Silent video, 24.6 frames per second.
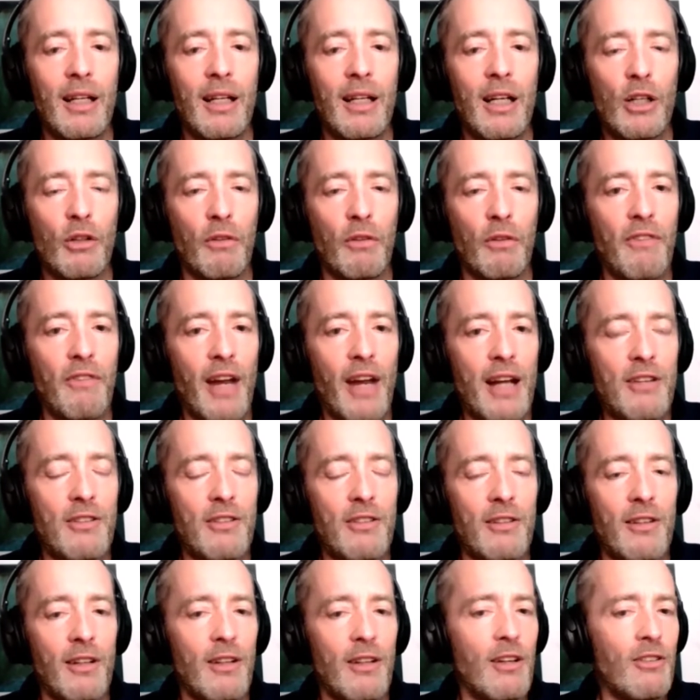initial
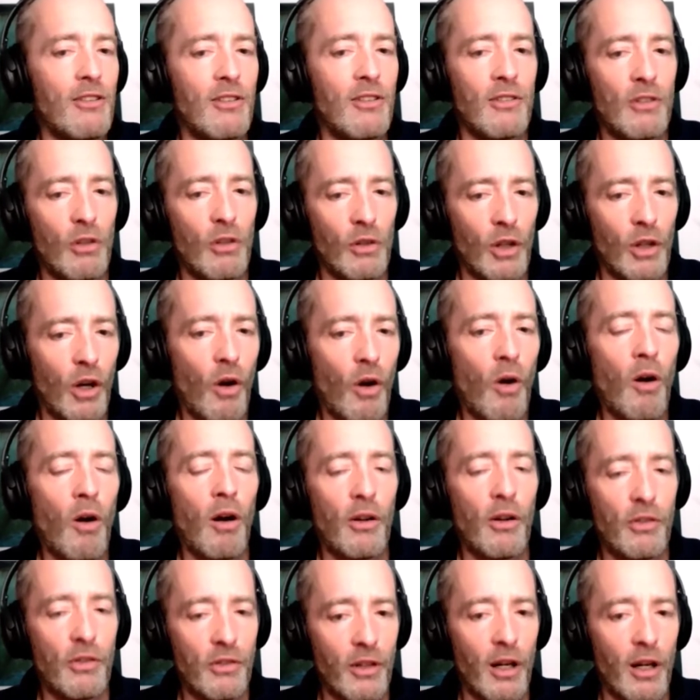phases of this until the
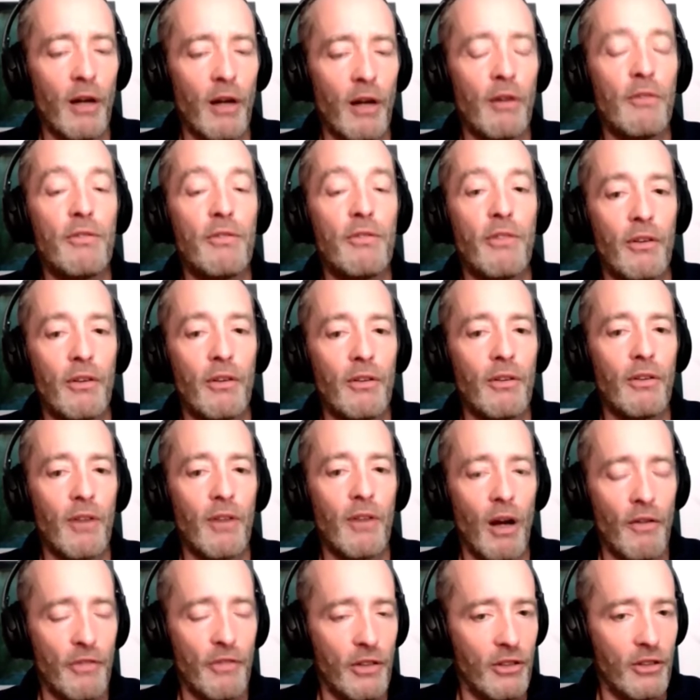cost of
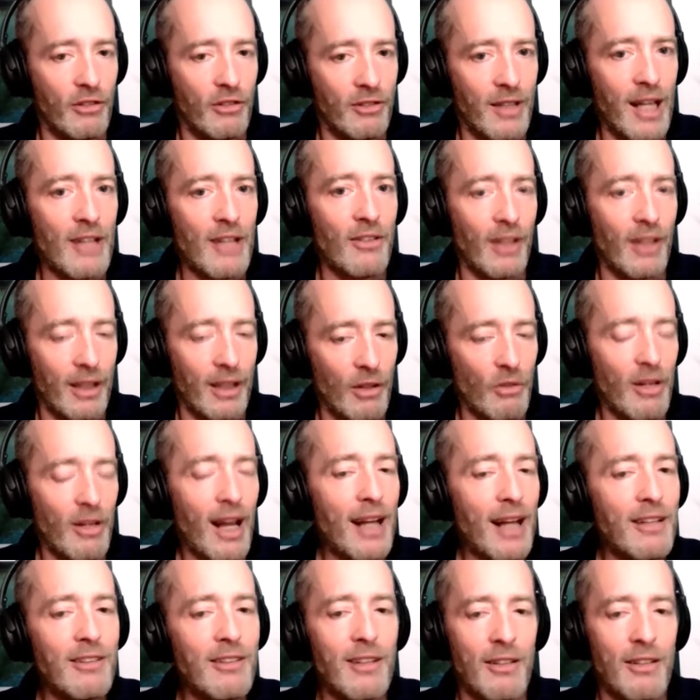things like those
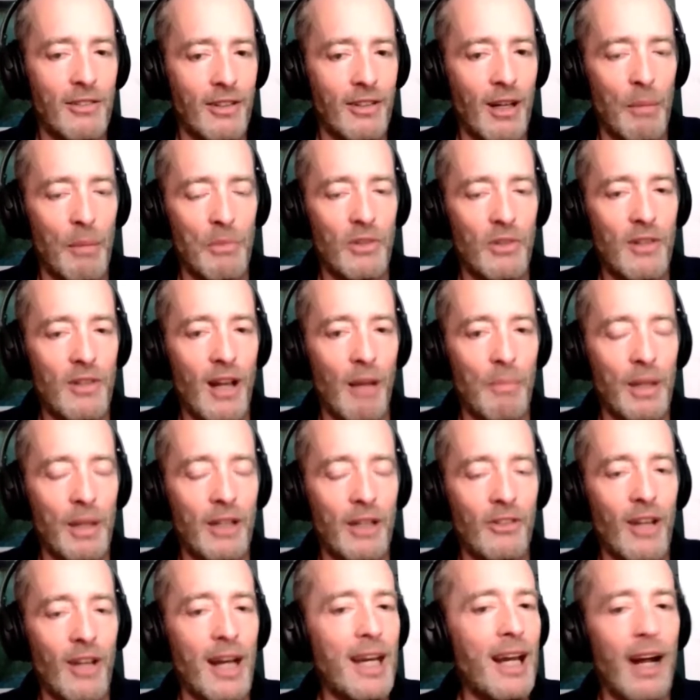headsets comes down?
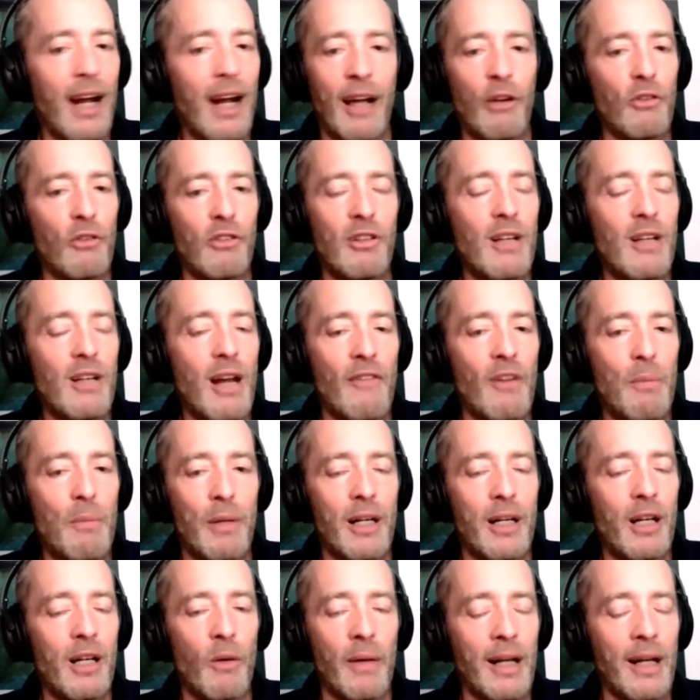Because I don't see
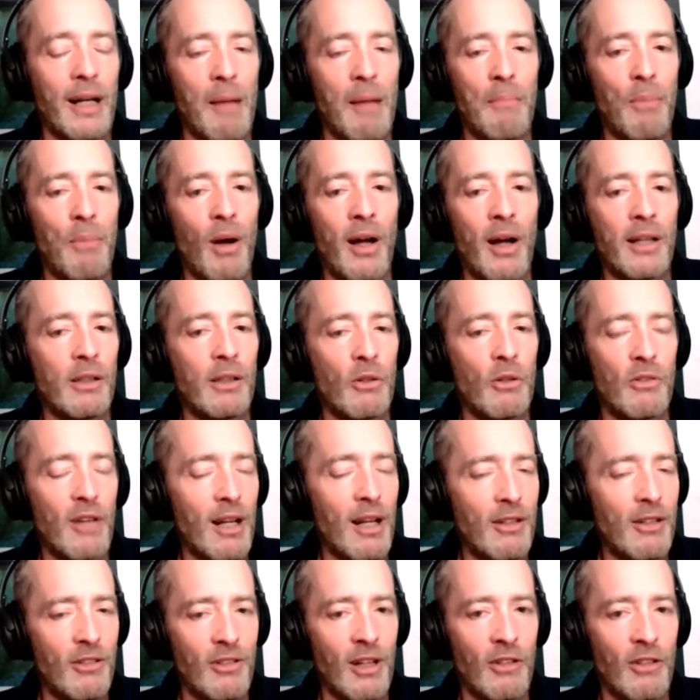everybody going out and buying those
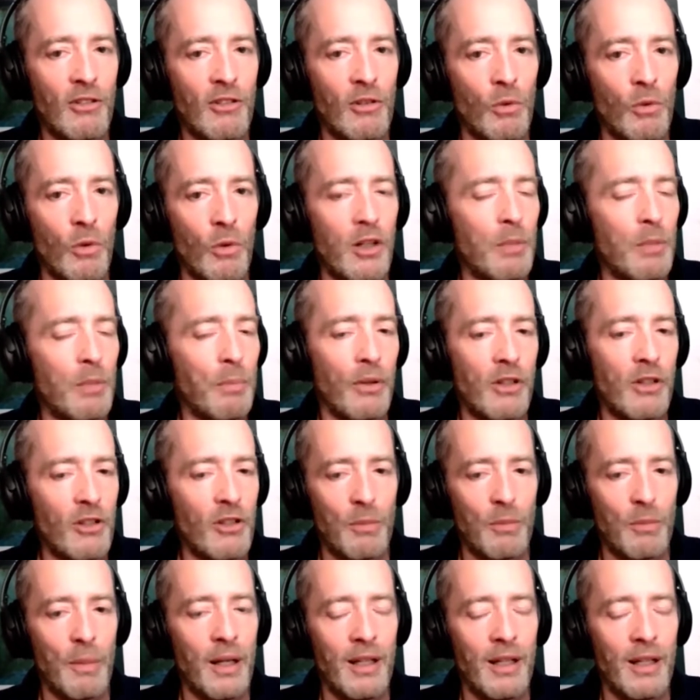headsets in order to
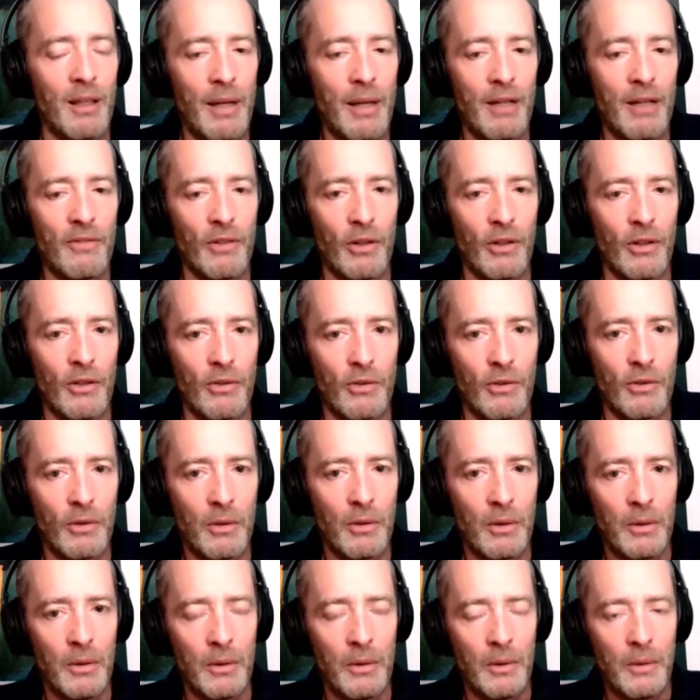participate in the metaverse.
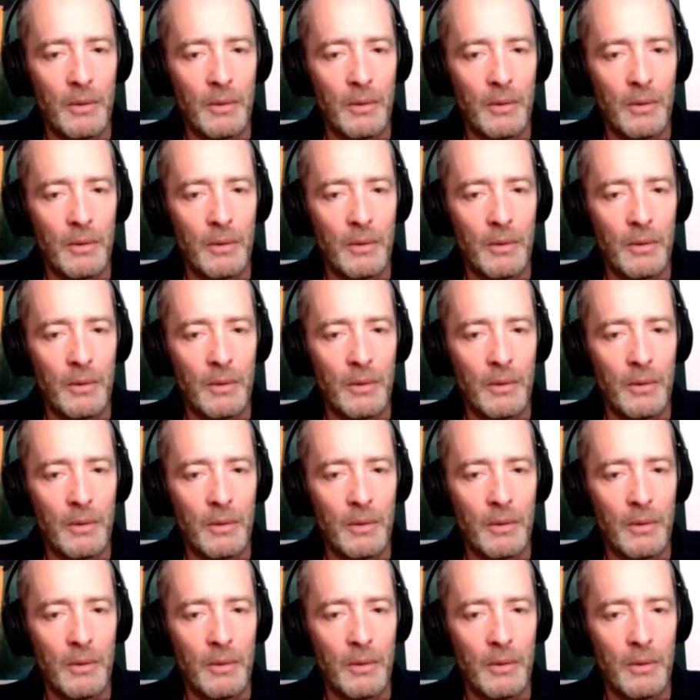